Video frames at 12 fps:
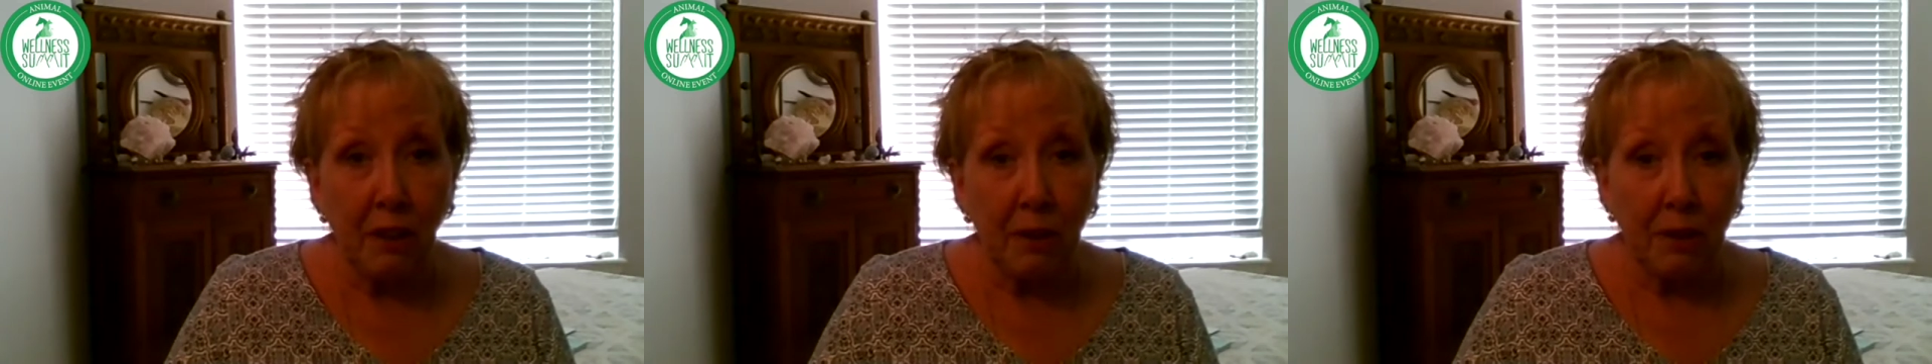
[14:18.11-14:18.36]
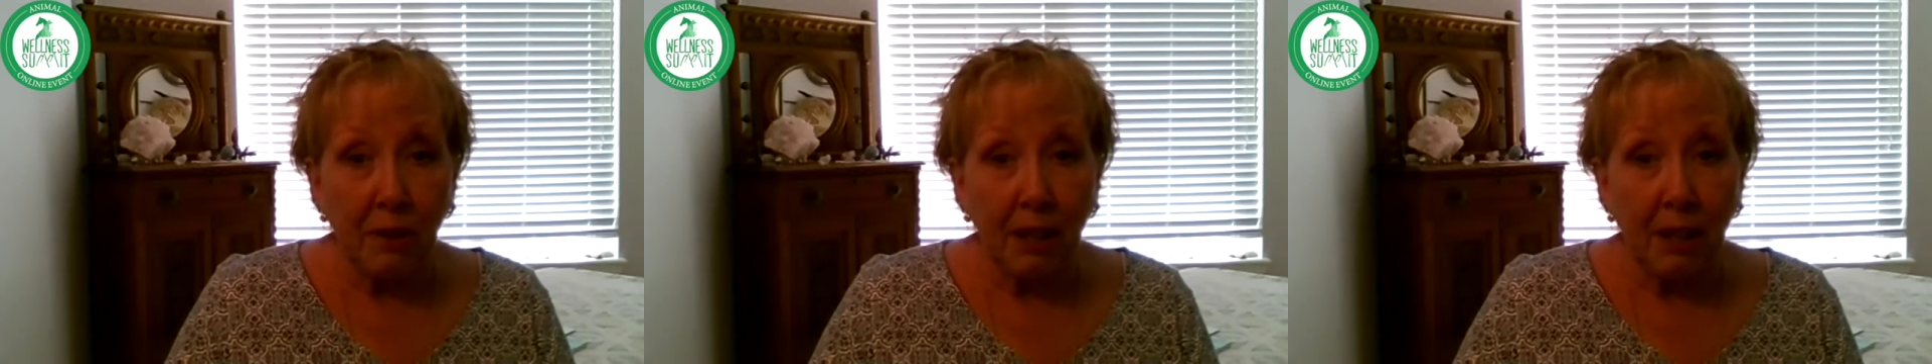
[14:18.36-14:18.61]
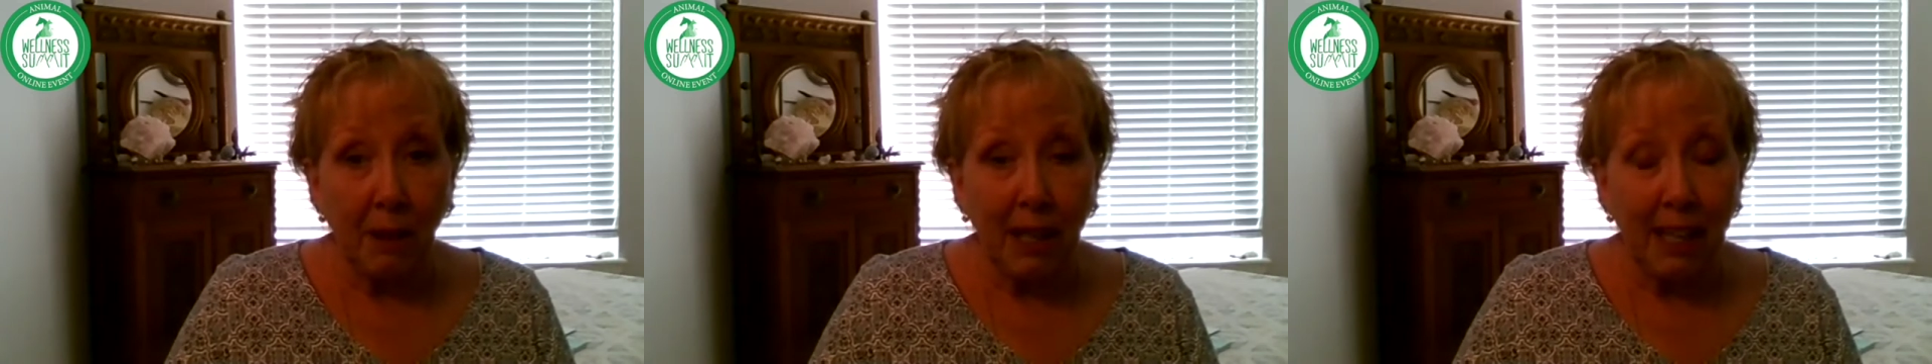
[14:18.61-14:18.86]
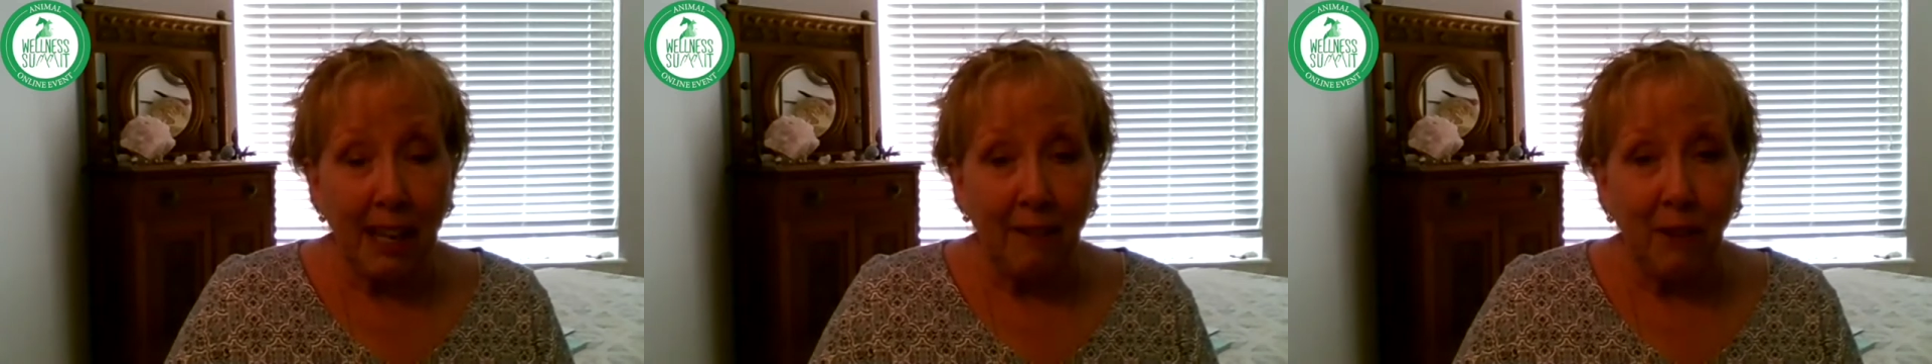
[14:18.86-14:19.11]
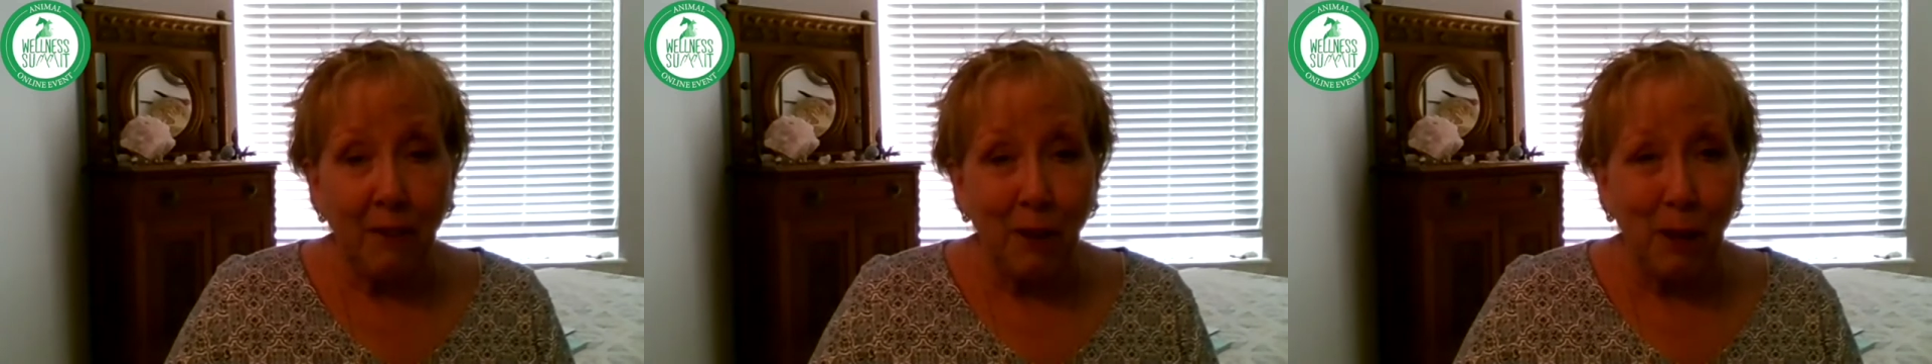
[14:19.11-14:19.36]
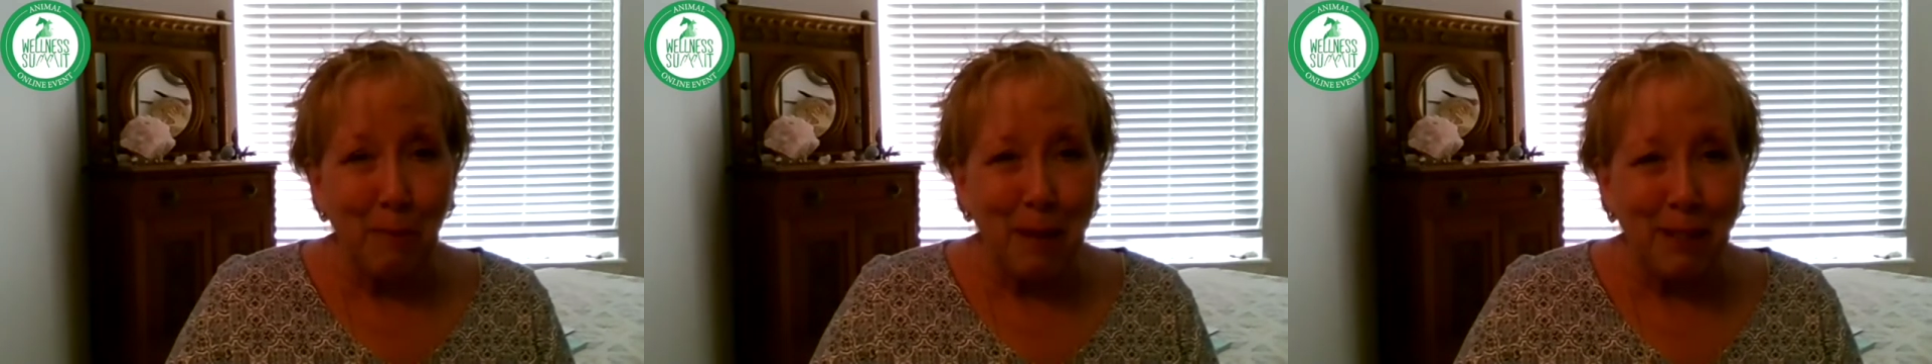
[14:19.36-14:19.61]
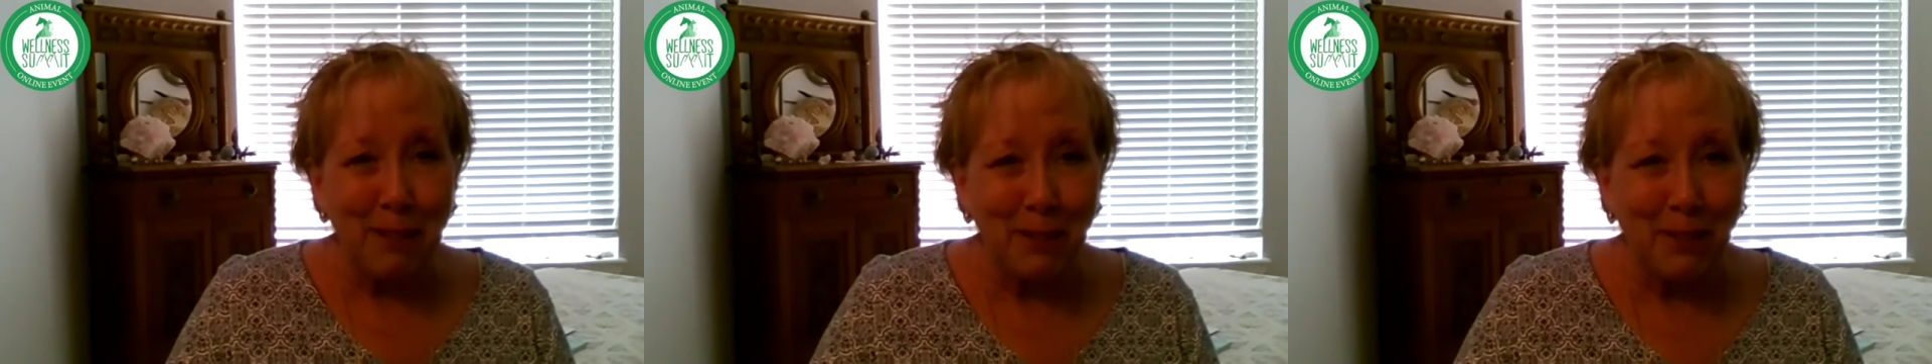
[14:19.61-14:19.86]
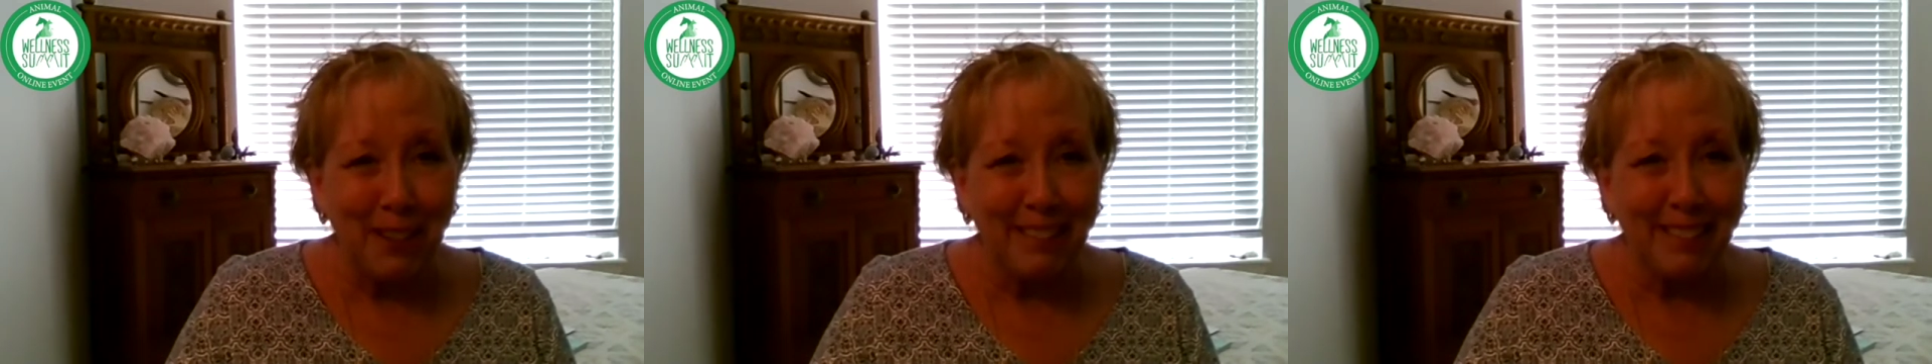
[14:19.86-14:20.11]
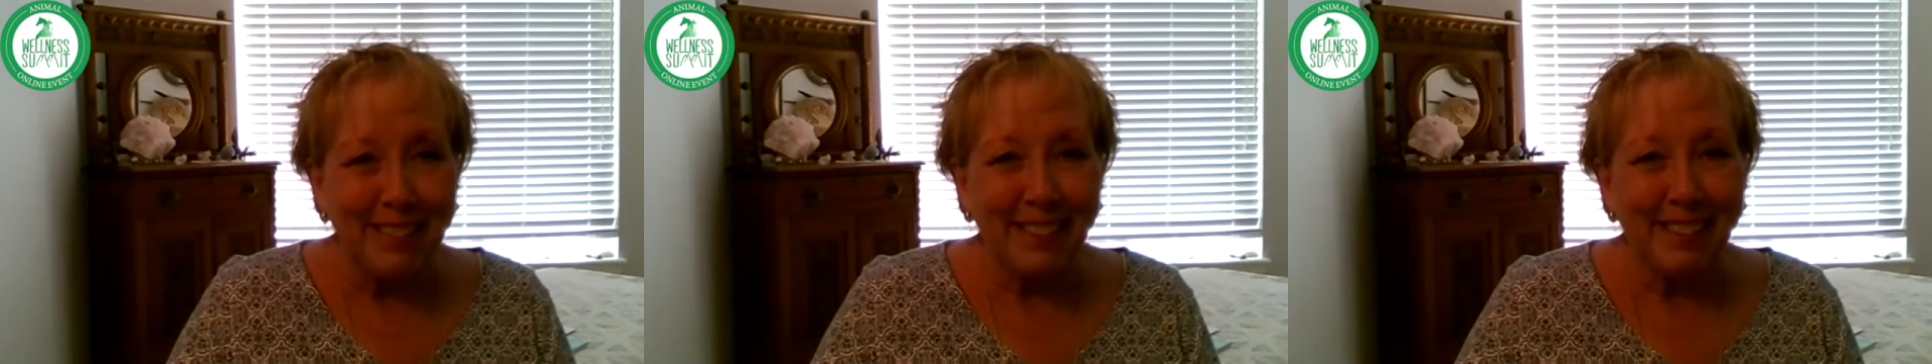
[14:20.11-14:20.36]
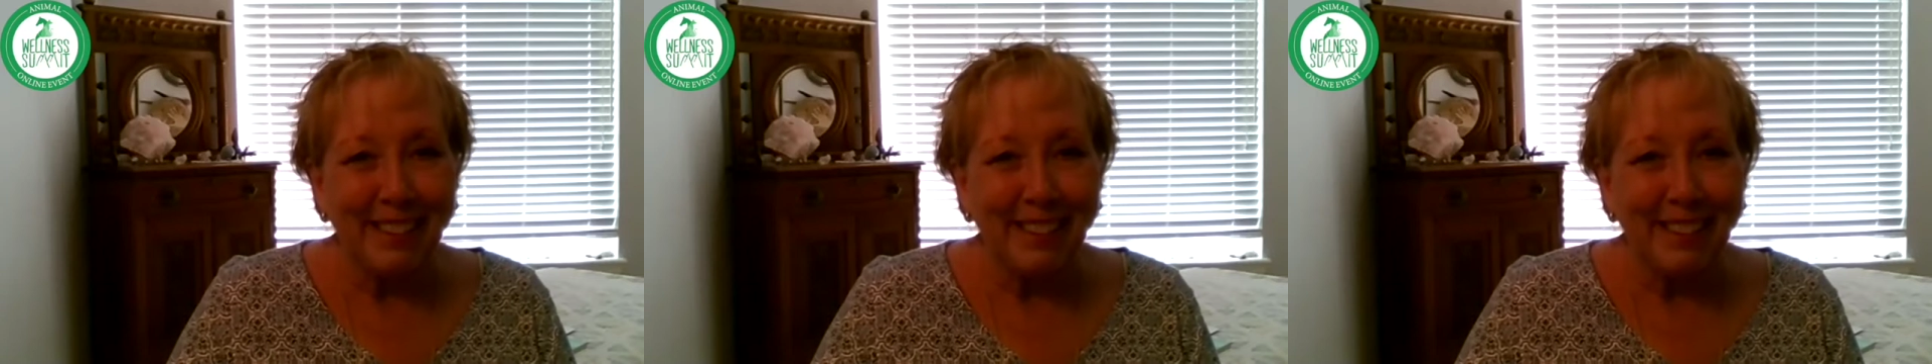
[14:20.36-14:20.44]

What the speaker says: so that we can have the very best oils.